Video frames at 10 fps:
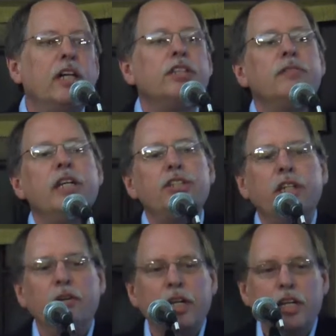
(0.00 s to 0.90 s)

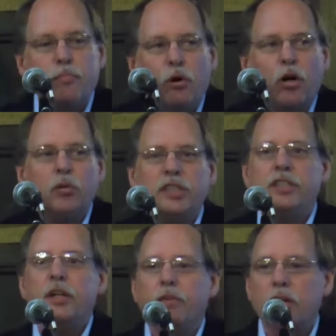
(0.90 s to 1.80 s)
Conservation Area in Nepal was
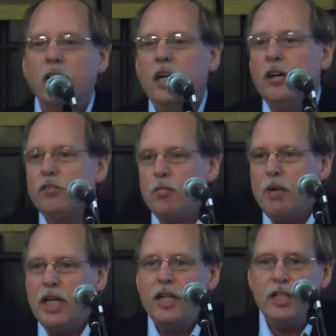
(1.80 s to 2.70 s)
different from
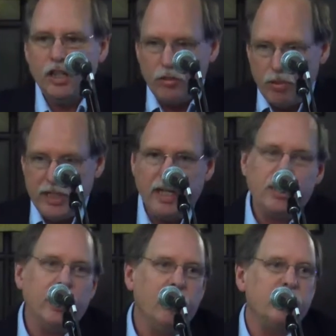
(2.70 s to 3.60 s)
many of the other
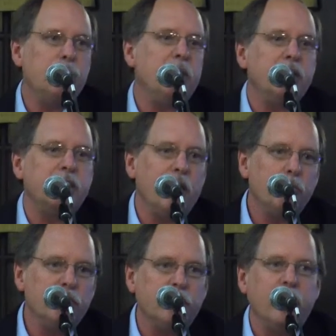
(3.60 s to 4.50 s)
protected areas that had been
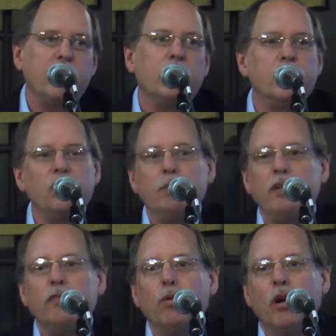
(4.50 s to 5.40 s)
established in that country
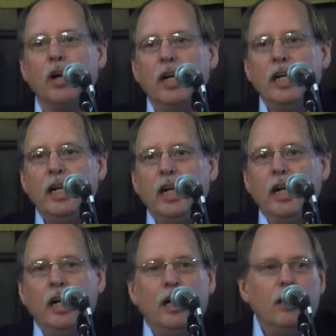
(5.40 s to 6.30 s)
before.
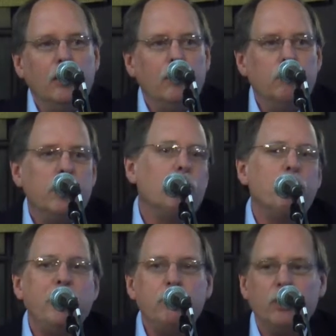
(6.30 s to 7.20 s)
Um, there were
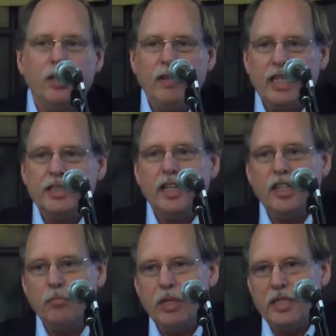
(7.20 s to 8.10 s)
people living
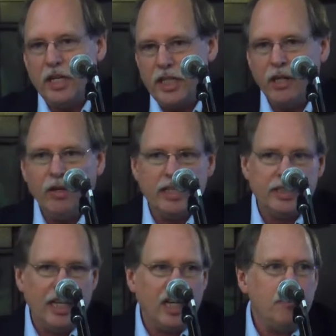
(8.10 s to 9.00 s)
inside the protected areas
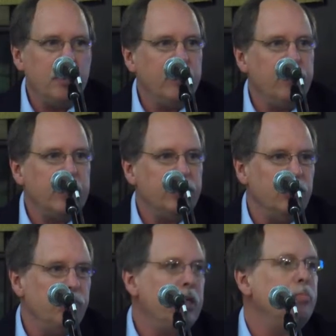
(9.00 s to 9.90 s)
that hadn't been
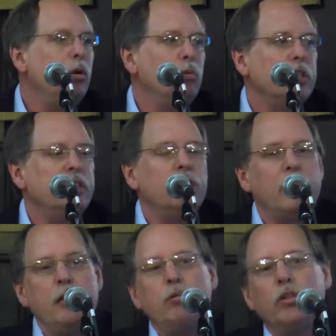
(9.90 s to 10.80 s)
evicted. People were still
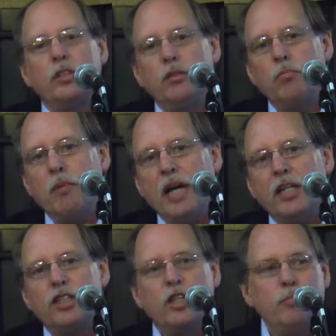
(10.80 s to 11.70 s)
able to
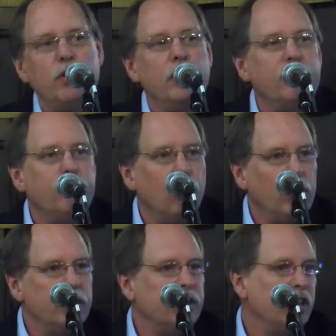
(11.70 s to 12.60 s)
manage community
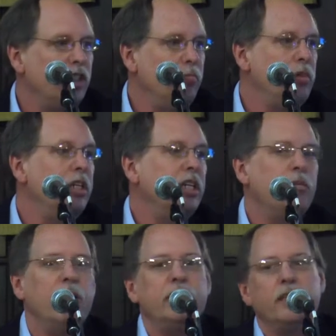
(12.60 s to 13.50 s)
forests and community
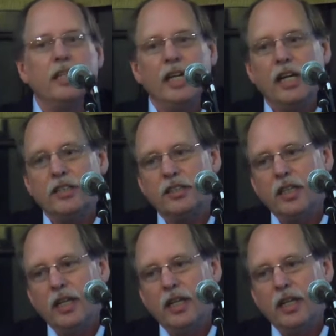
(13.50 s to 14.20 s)
grazing lands